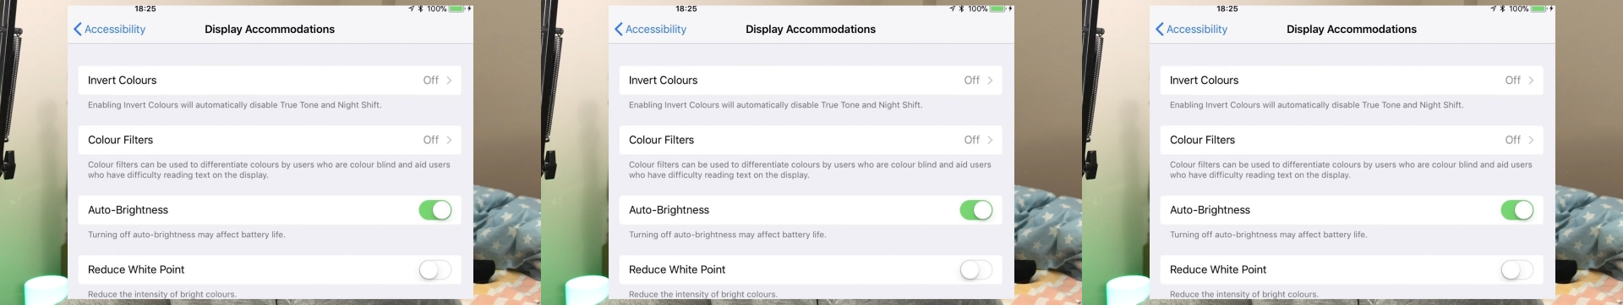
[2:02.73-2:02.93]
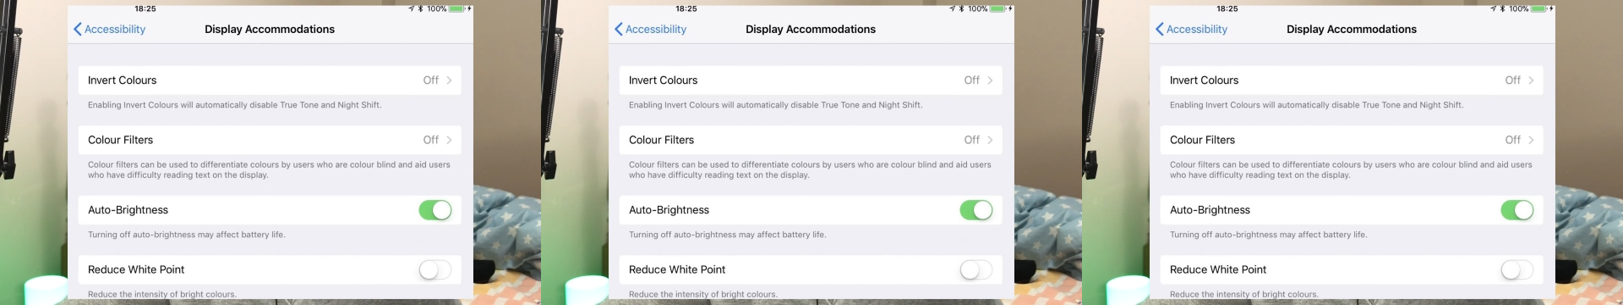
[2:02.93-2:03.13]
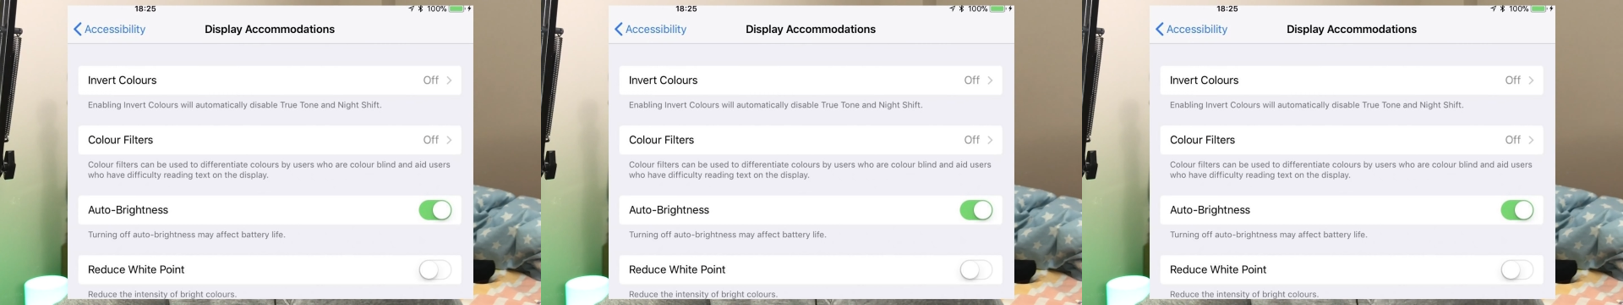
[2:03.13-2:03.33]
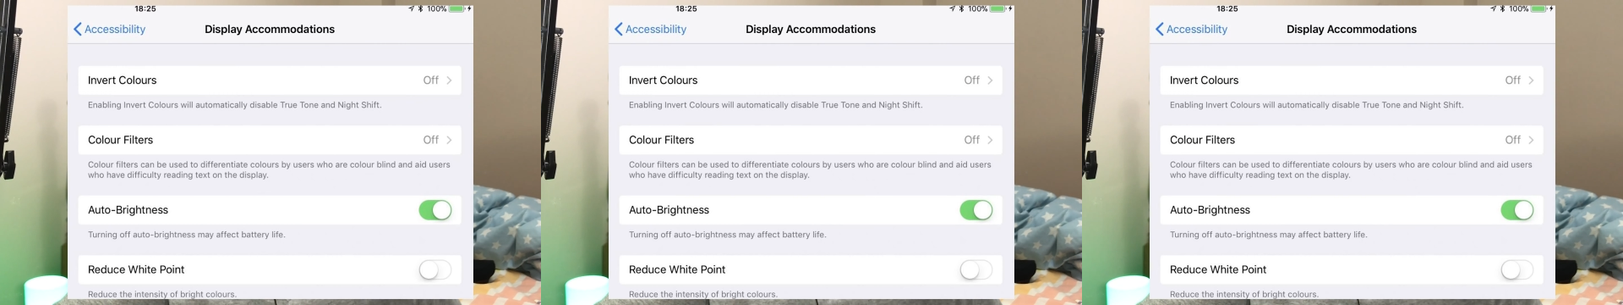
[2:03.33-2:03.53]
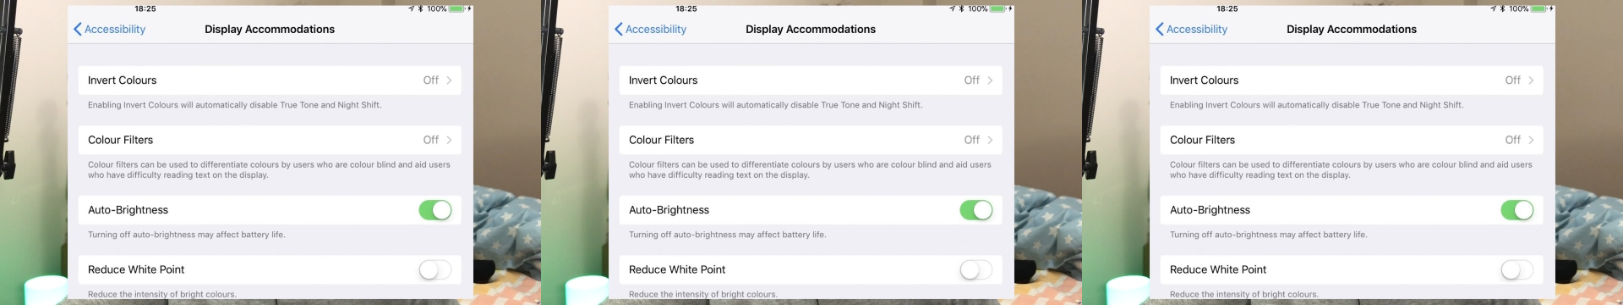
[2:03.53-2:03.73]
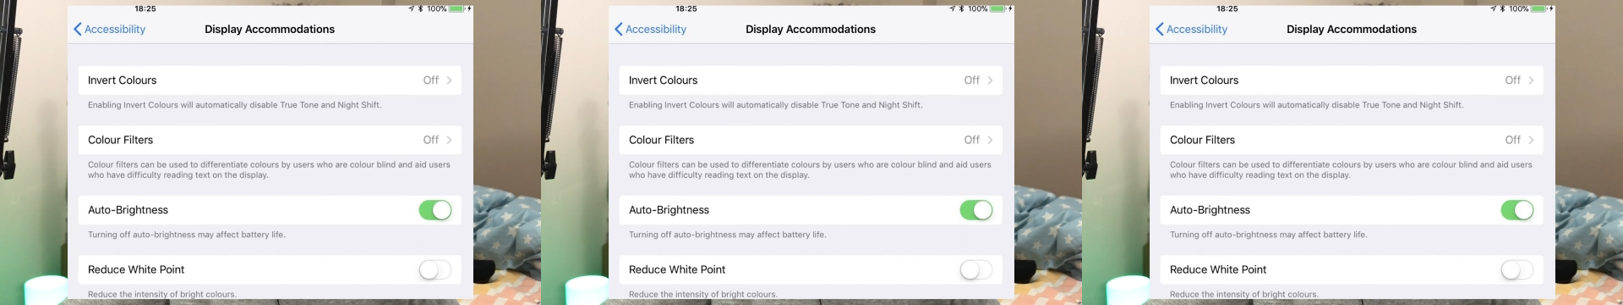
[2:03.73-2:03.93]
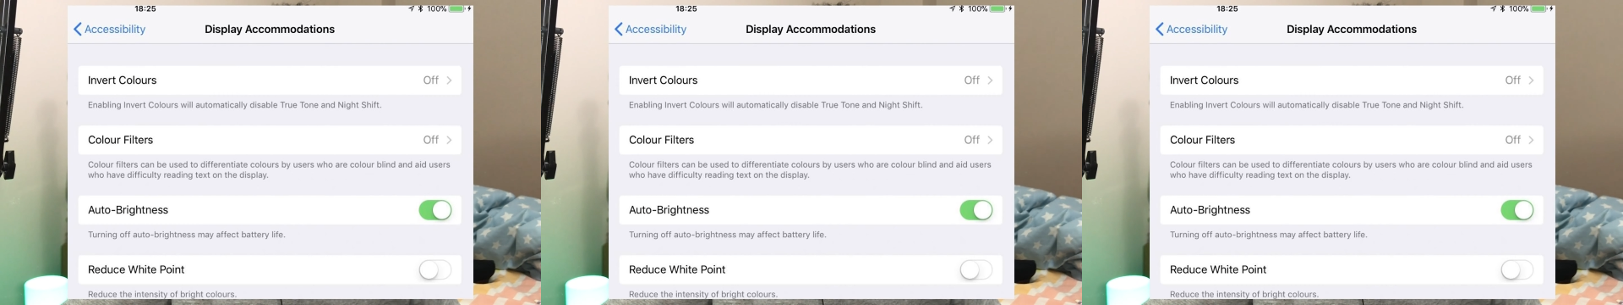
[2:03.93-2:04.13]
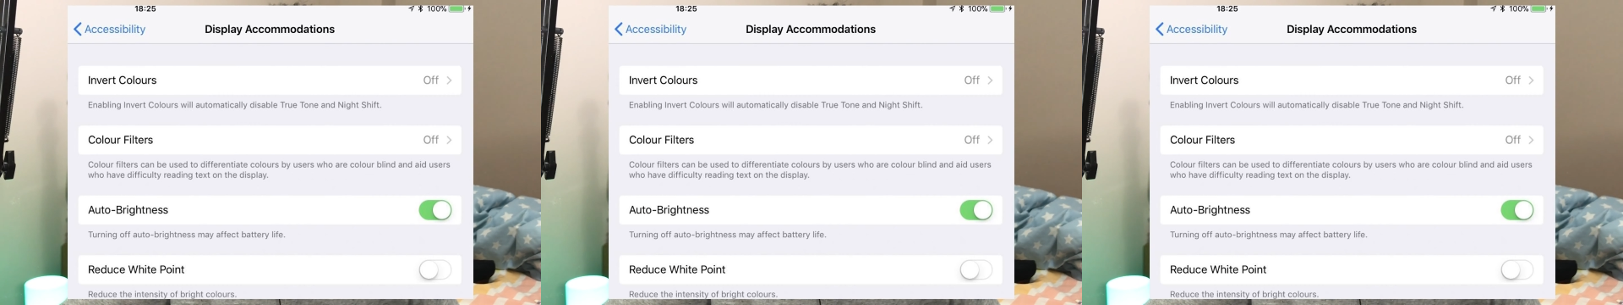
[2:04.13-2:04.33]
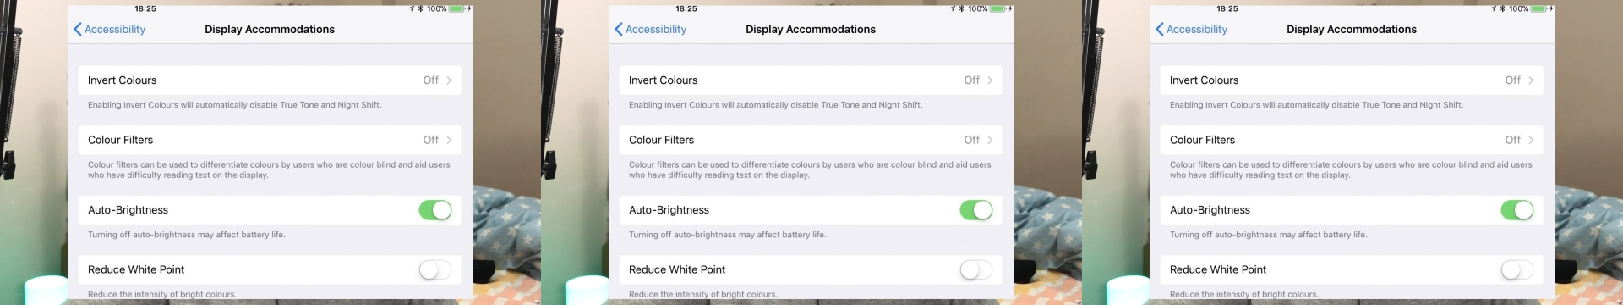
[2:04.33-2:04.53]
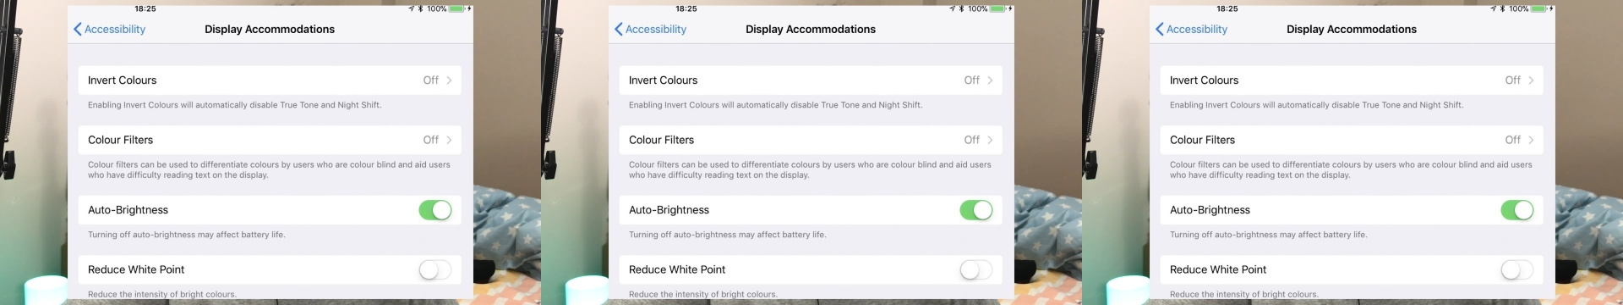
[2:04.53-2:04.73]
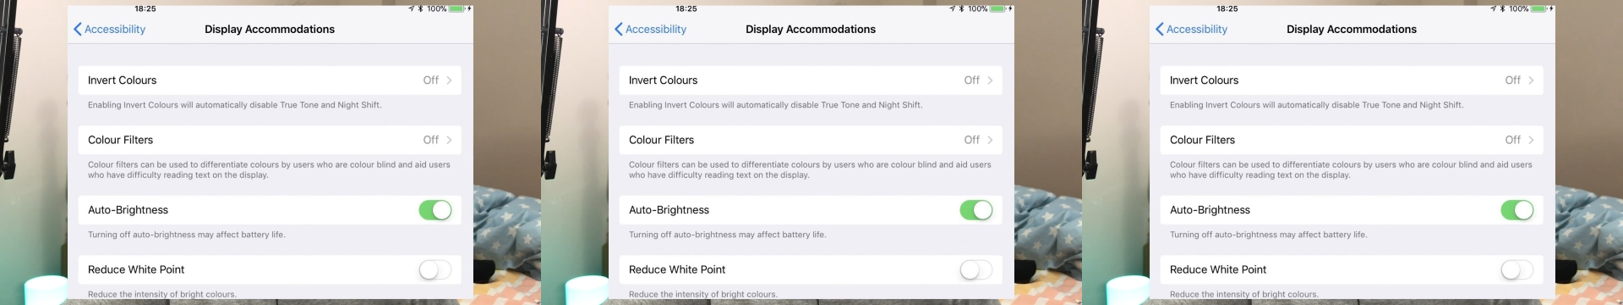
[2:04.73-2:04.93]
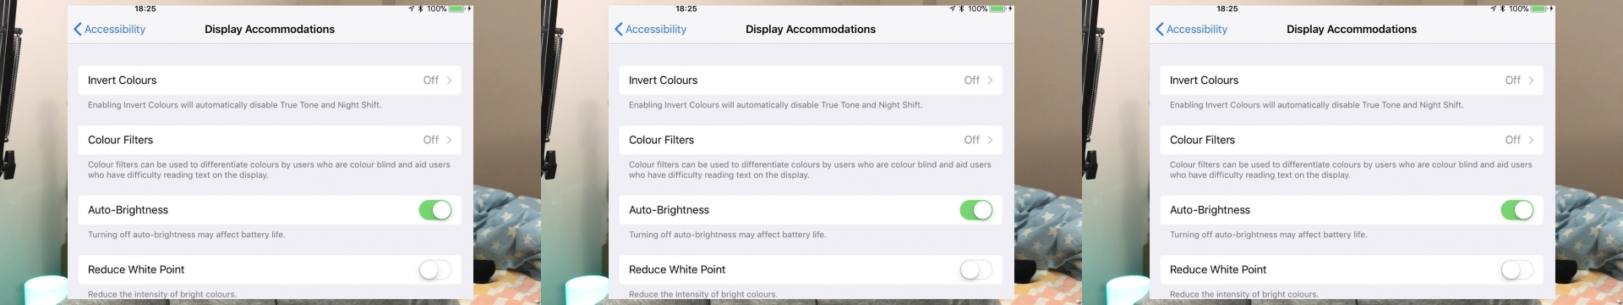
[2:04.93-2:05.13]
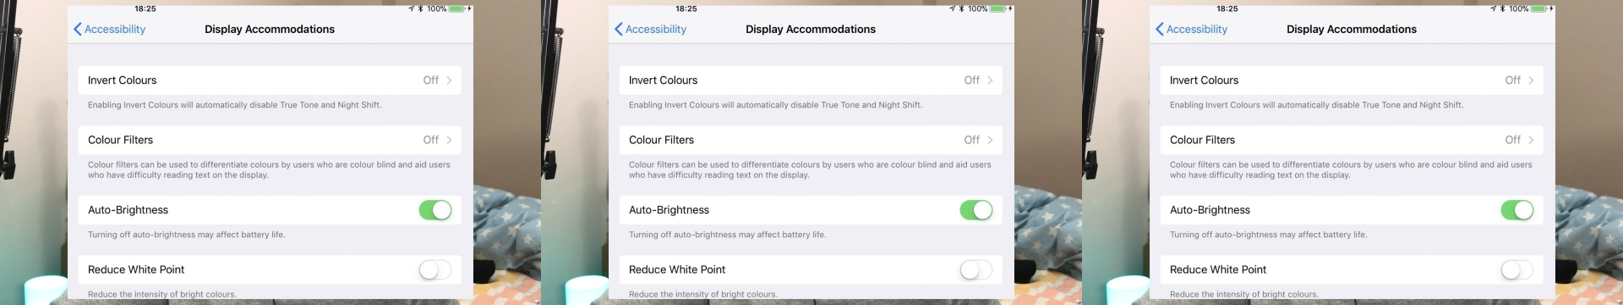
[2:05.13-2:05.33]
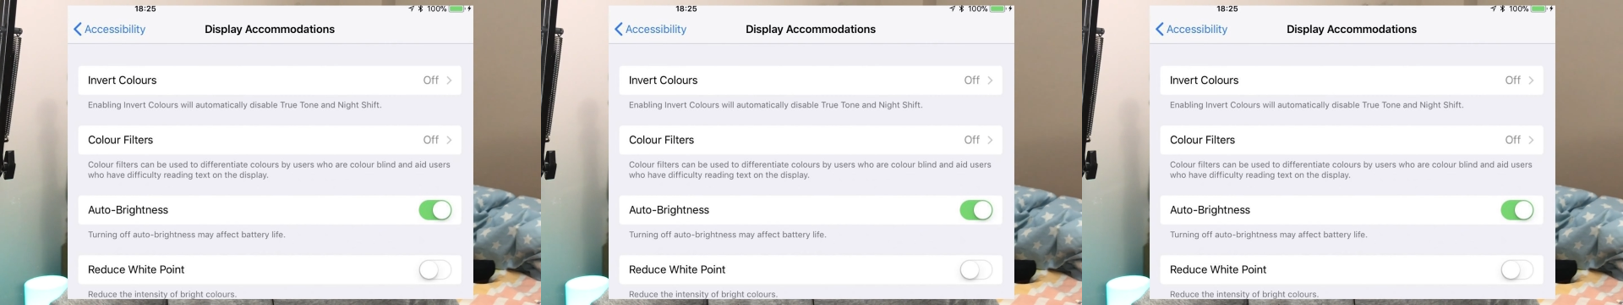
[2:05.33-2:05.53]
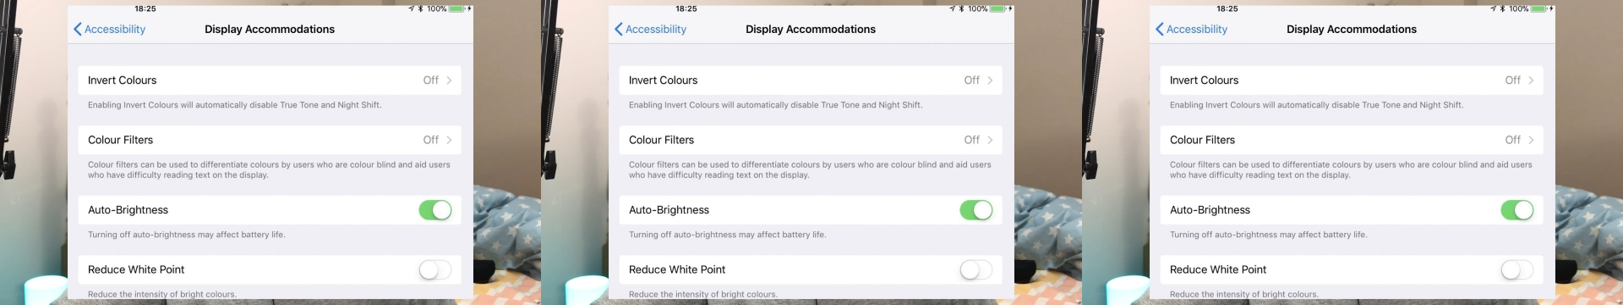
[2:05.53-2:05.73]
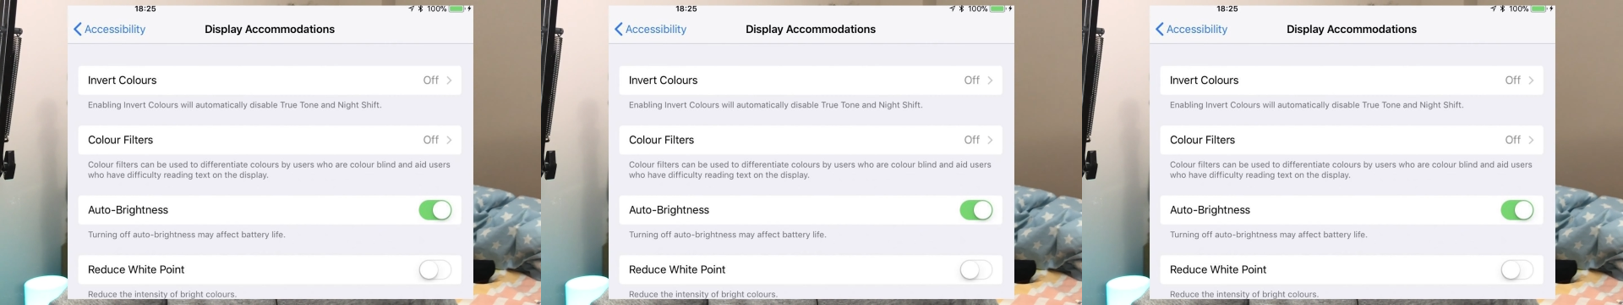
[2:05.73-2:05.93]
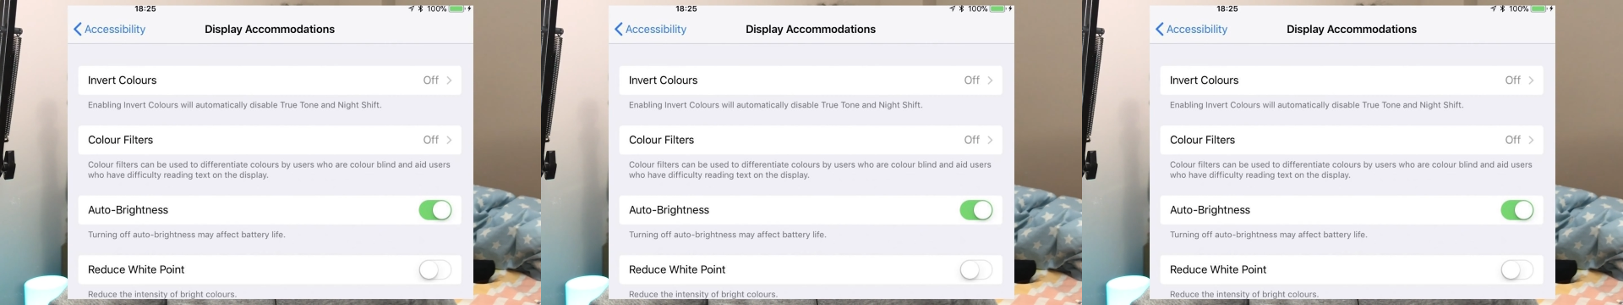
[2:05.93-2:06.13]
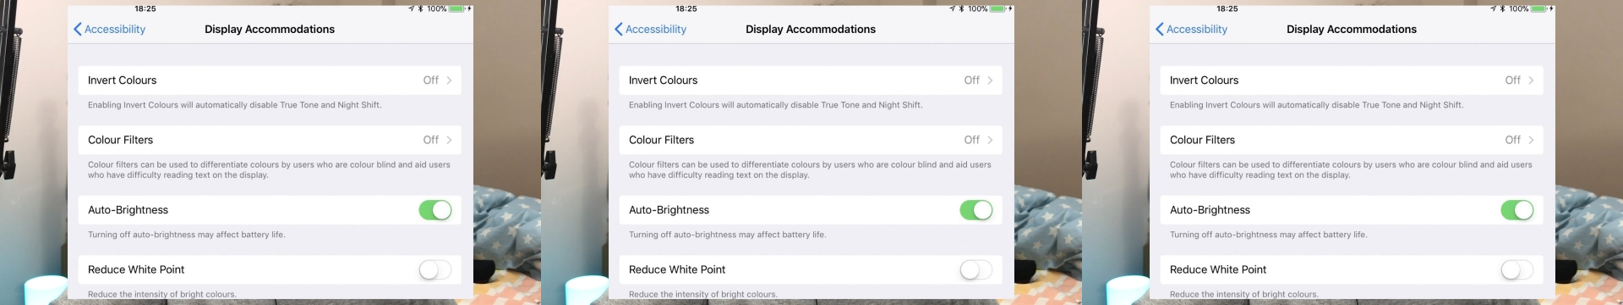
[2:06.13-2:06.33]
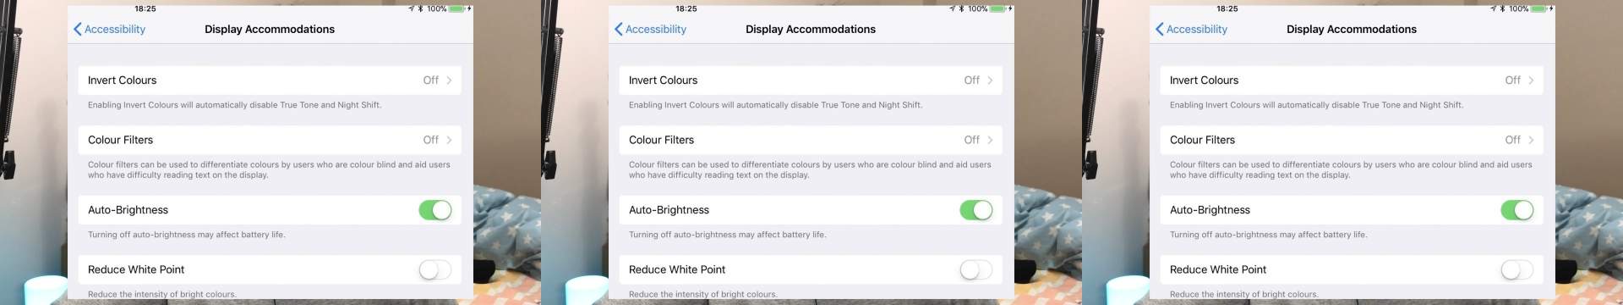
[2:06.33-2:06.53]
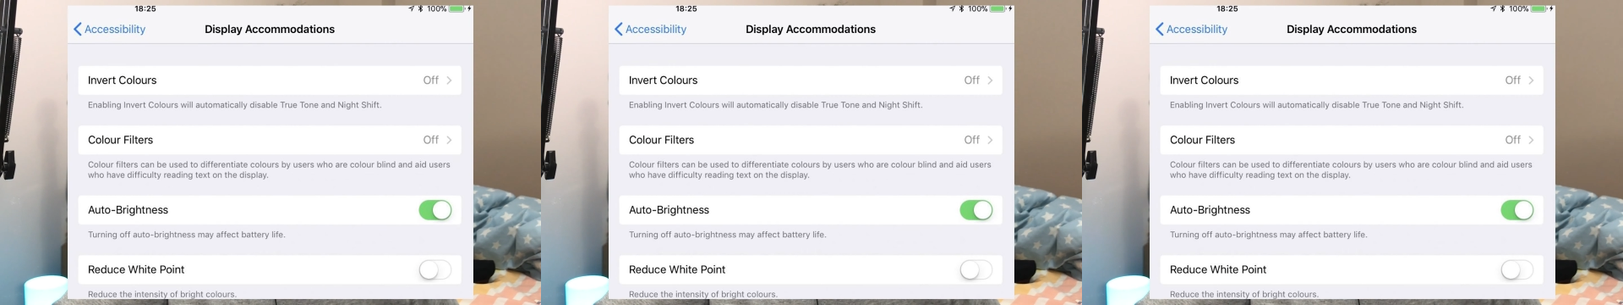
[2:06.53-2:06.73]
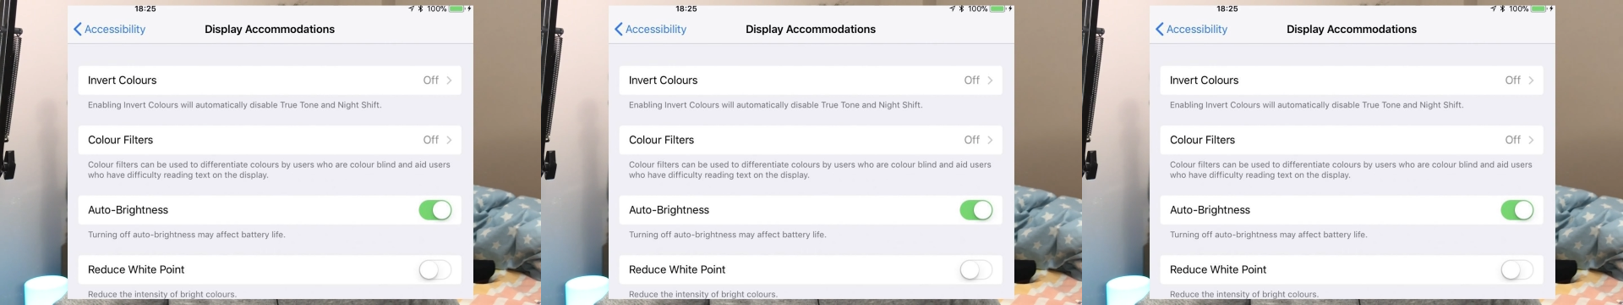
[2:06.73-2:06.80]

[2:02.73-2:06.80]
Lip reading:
[unreadable: no face in view]